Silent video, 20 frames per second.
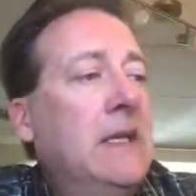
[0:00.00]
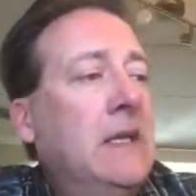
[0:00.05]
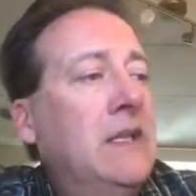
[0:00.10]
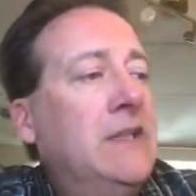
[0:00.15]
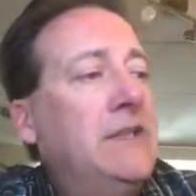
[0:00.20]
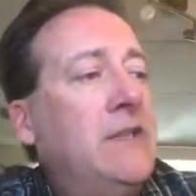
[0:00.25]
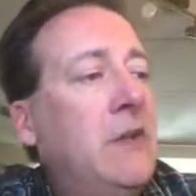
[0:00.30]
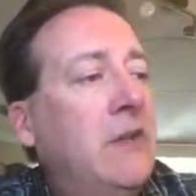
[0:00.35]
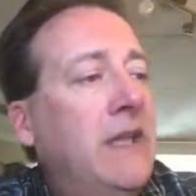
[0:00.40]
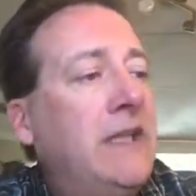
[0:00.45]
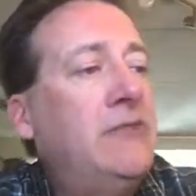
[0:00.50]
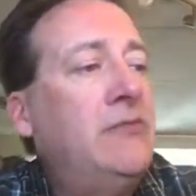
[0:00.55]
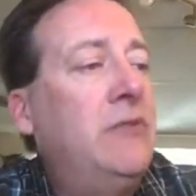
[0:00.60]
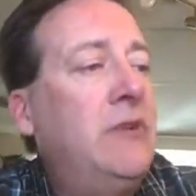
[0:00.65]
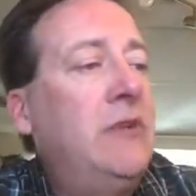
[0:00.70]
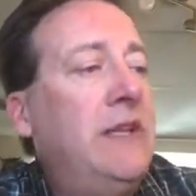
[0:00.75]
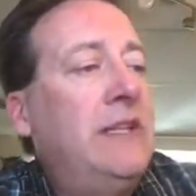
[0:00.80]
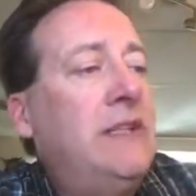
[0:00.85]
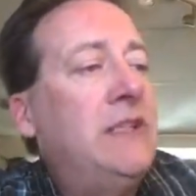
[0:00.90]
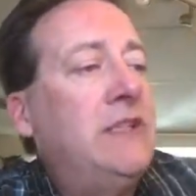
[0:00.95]
So let's
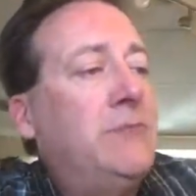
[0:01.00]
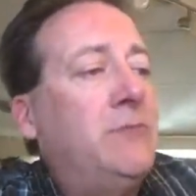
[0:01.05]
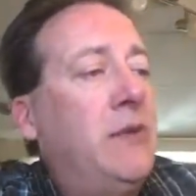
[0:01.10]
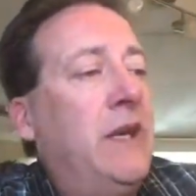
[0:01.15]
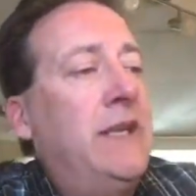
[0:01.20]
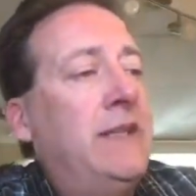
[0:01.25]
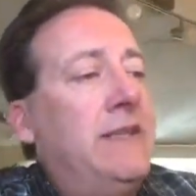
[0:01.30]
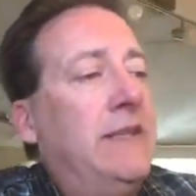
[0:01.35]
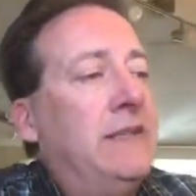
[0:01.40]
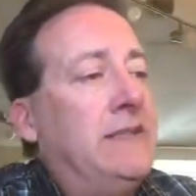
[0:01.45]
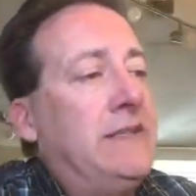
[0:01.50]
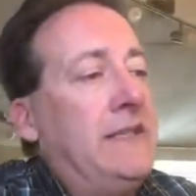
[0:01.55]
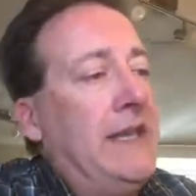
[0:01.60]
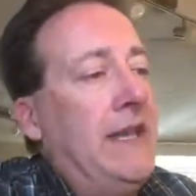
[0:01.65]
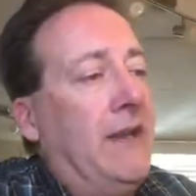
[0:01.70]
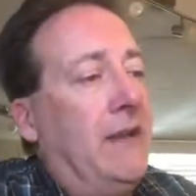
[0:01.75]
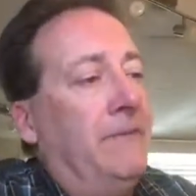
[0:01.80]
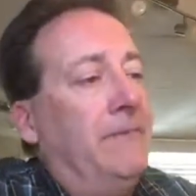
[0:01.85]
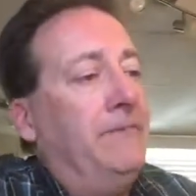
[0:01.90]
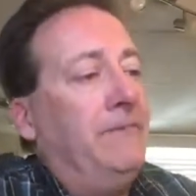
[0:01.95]
really just break this
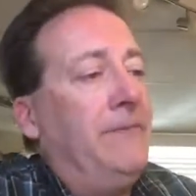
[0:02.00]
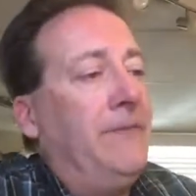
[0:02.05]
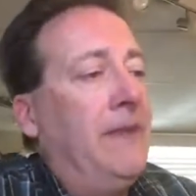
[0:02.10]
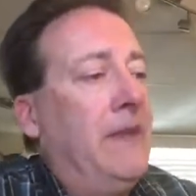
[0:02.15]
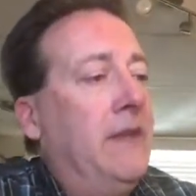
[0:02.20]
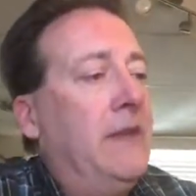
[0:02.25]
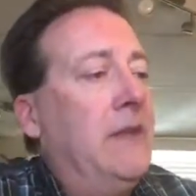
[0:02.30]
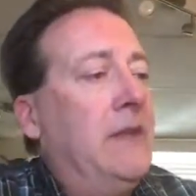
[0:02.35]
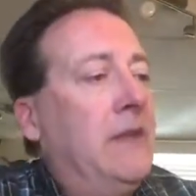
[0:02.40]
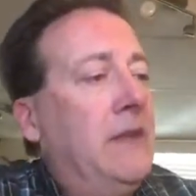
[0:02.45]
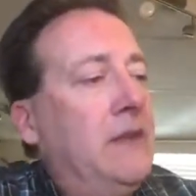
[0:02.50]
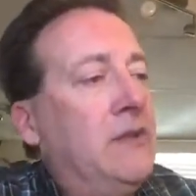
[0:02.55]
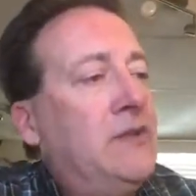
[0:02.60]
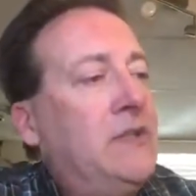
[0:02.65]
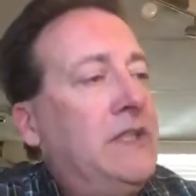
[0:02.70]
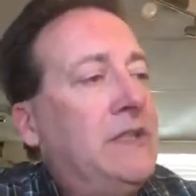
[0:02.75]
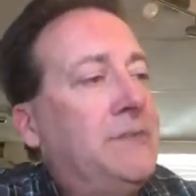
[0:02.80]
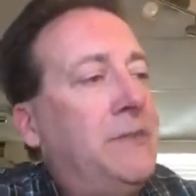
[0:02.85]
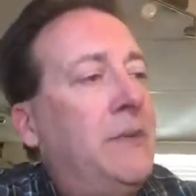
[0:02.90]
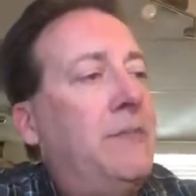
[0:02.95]
down.
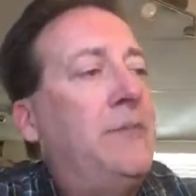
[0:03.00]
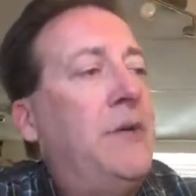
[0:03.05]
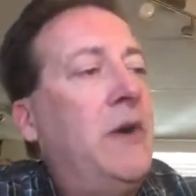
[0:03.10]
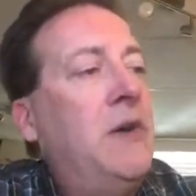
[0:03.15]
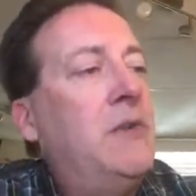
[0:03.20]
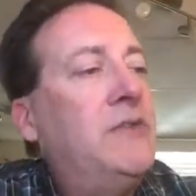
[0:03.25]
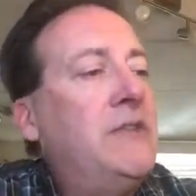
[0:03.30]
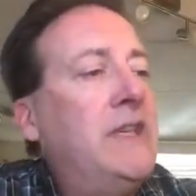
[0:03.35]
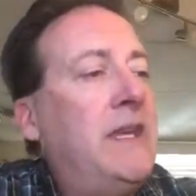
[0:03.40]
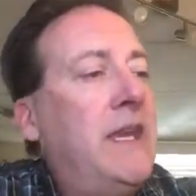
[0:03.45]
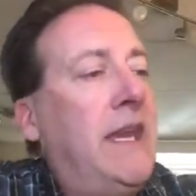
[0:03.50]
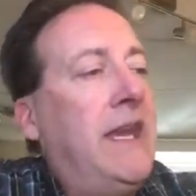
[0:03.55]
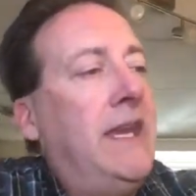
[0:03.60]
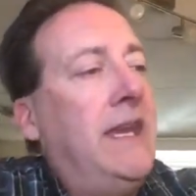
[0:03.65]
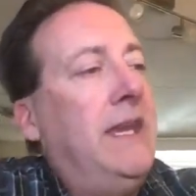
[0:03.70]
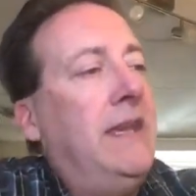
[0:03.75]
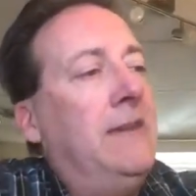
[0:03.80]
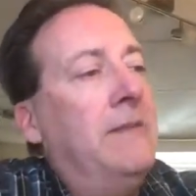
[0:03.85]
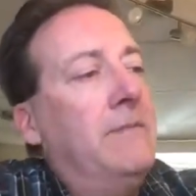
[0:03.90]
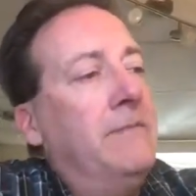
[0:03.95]
She's proposing
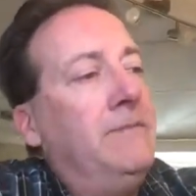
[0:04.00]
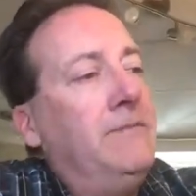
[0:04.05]
a